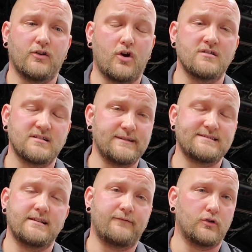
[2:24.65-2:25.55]
your car's going to be
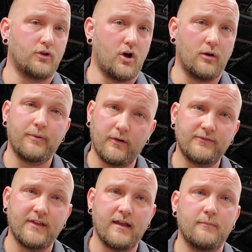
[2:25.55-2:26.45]
sitting for a long period
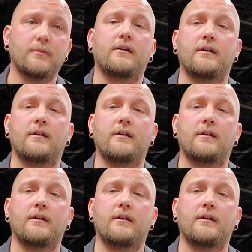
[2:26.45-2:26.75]
of time,